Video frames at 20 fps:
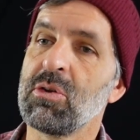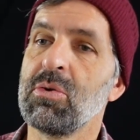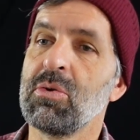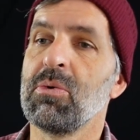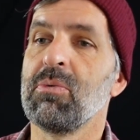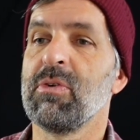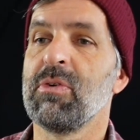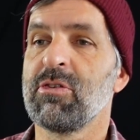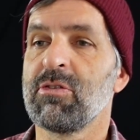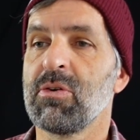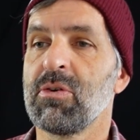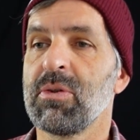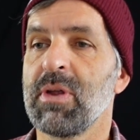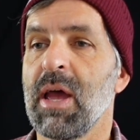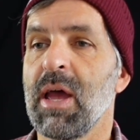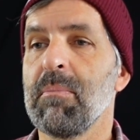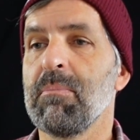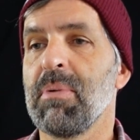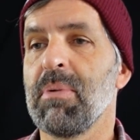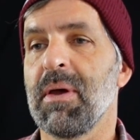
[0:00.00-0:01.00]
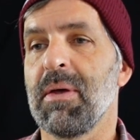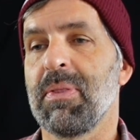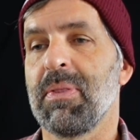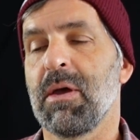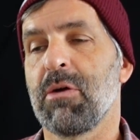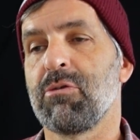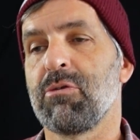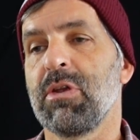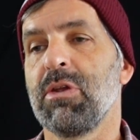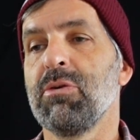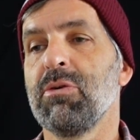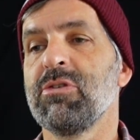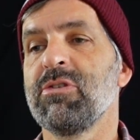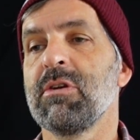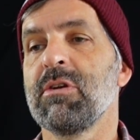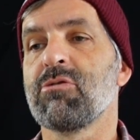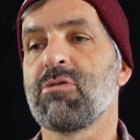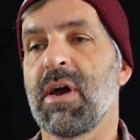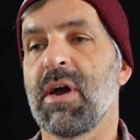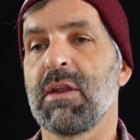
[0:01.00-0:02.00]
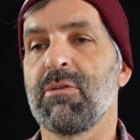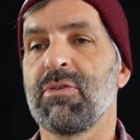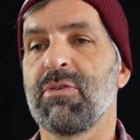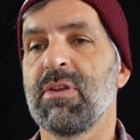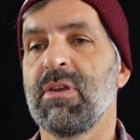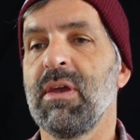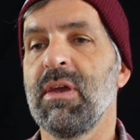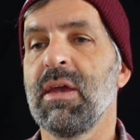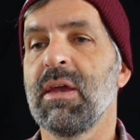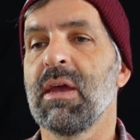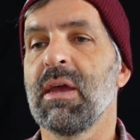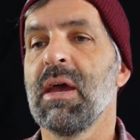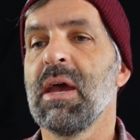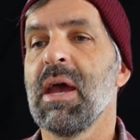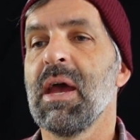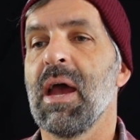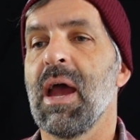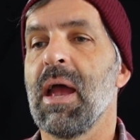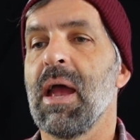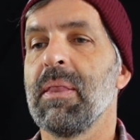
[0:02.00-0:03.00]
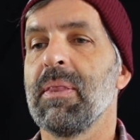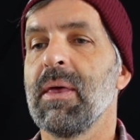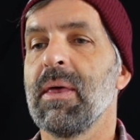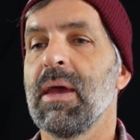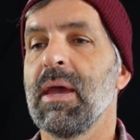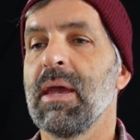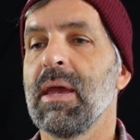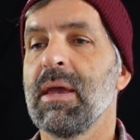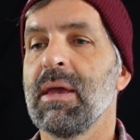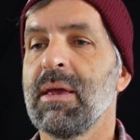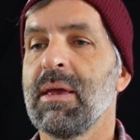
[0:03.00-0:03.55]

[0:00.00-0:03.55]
to Viscodamp, they are reducing rider fatigue and they